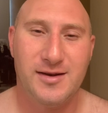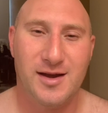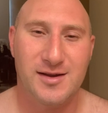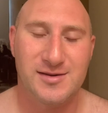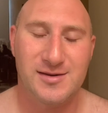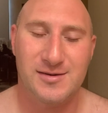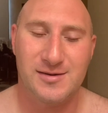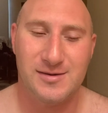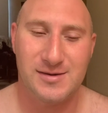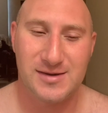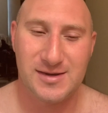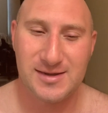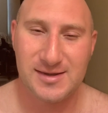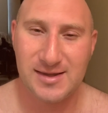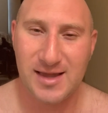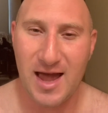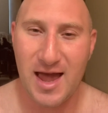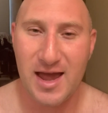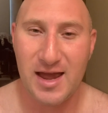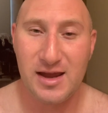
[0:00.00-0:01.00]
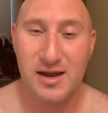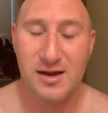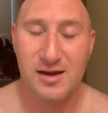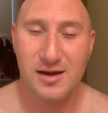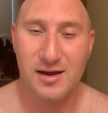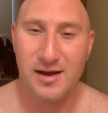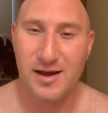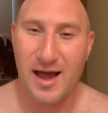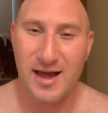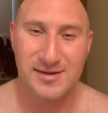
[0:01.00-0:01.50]
doesn't stay.
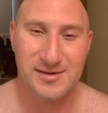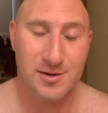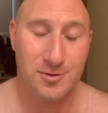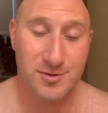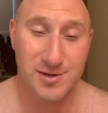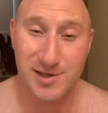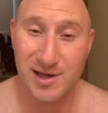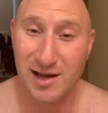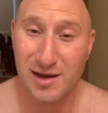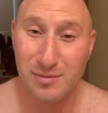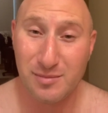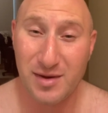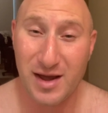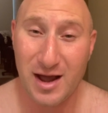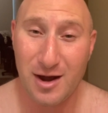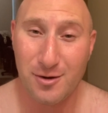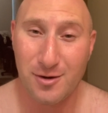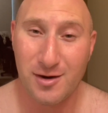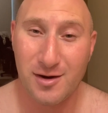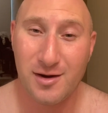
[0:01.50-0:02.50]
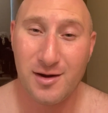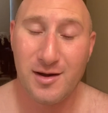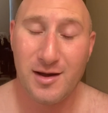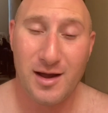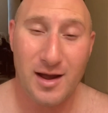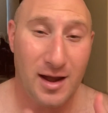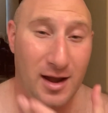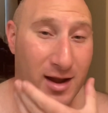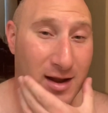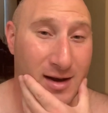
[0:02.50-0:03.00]
It has no staying power,
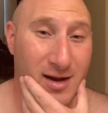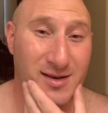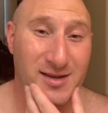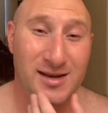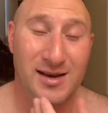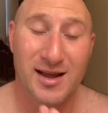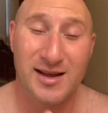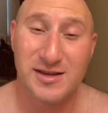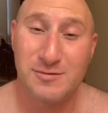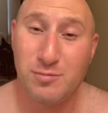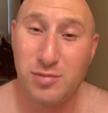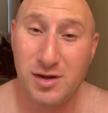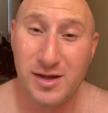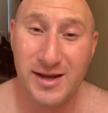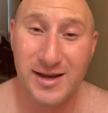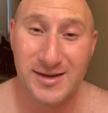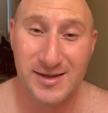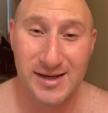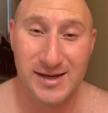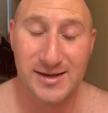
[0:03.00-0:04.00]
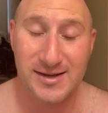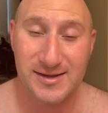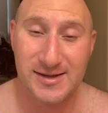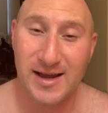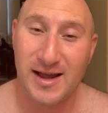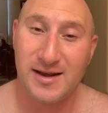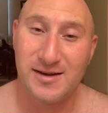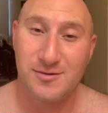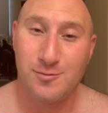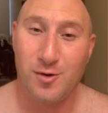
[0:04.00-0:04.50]
and it's a nice pleasing
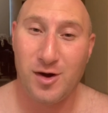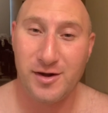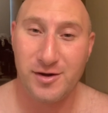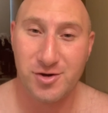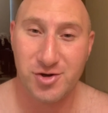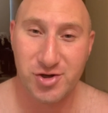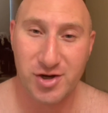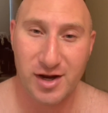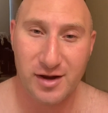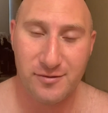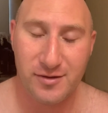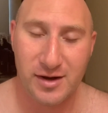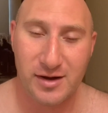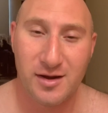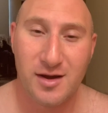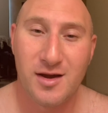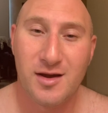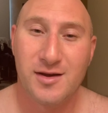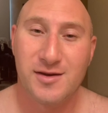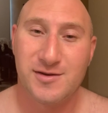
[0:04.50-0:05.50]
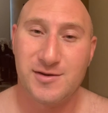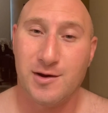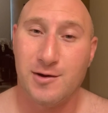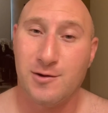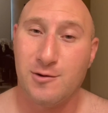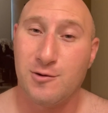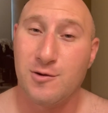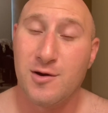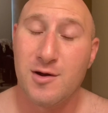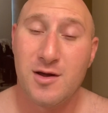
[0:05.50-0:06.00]
scent while you're shaving.
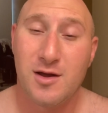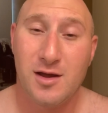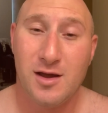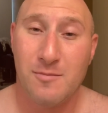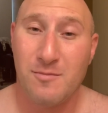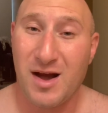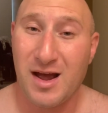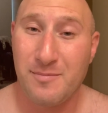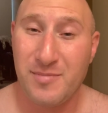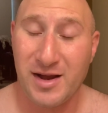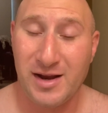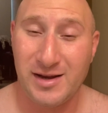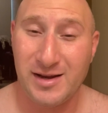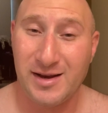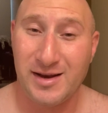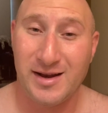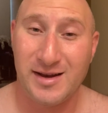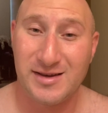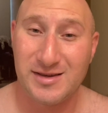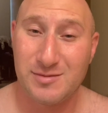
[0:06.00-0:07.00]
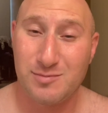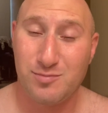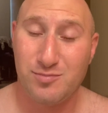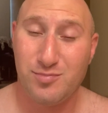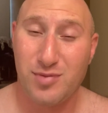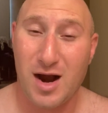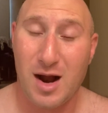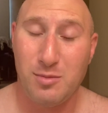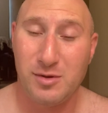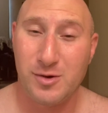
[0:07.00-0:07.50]
So in my opinion, it's
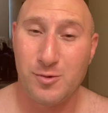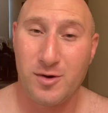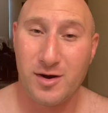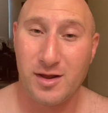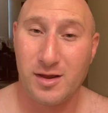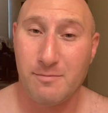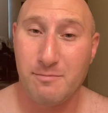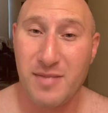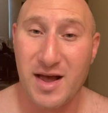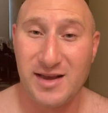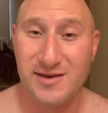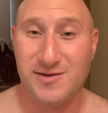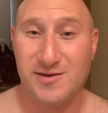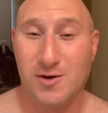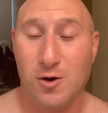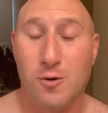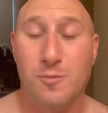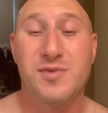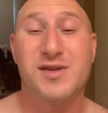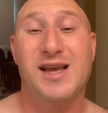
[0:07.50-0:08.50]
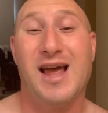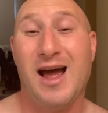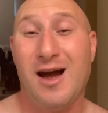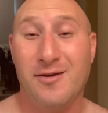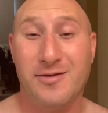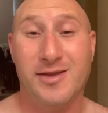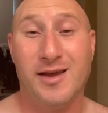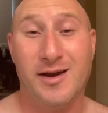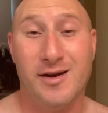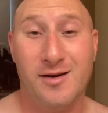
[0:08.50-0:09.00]
probably one of the best soaps
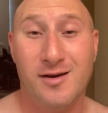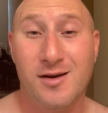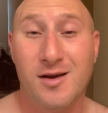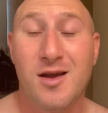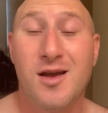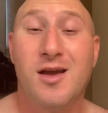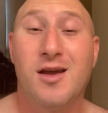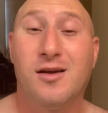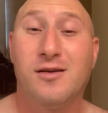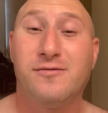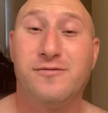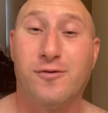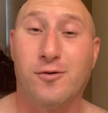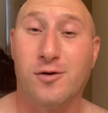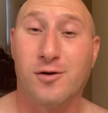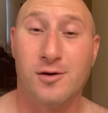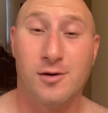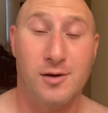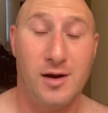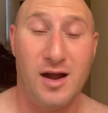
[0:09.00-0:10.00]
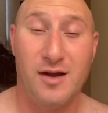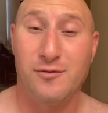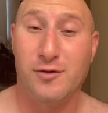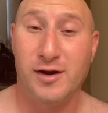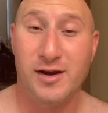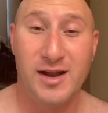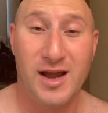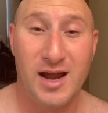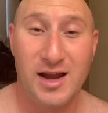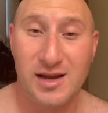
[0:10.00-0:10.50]
out there for
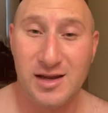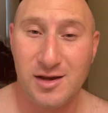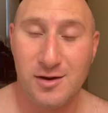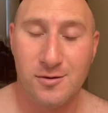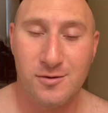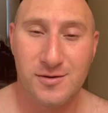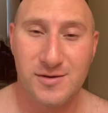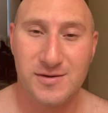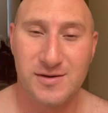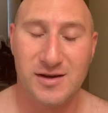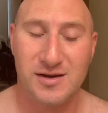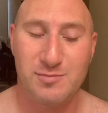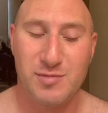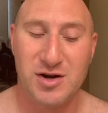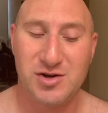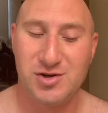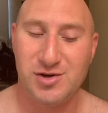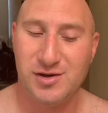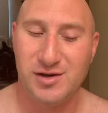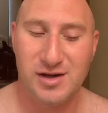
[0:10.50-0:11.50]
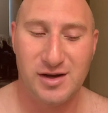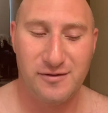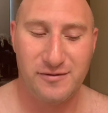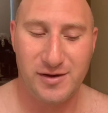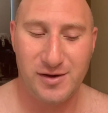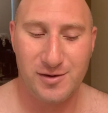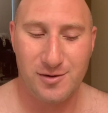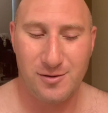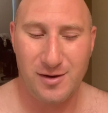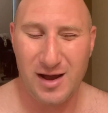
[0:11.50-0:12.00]
everyday use, especially if
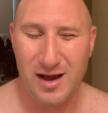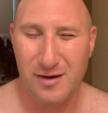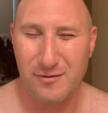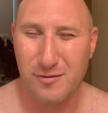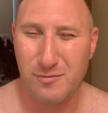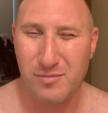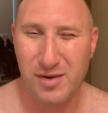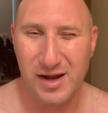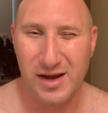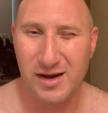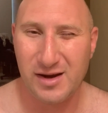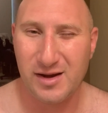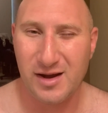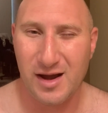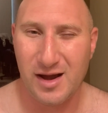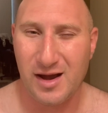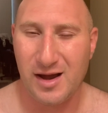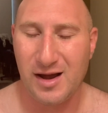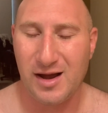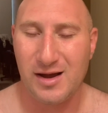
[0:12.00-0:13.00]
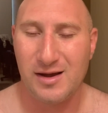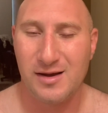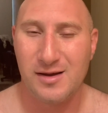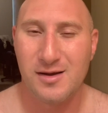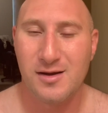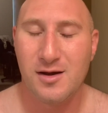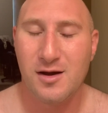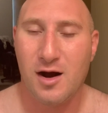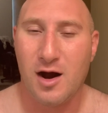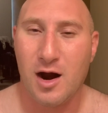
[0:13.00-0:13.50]
you don't have a big
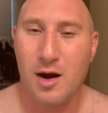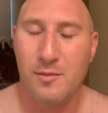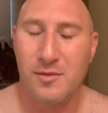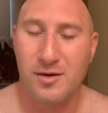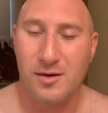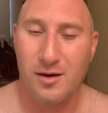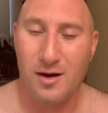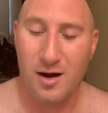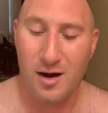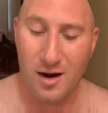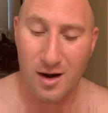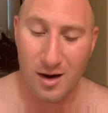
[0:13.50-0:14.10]
arbitrage.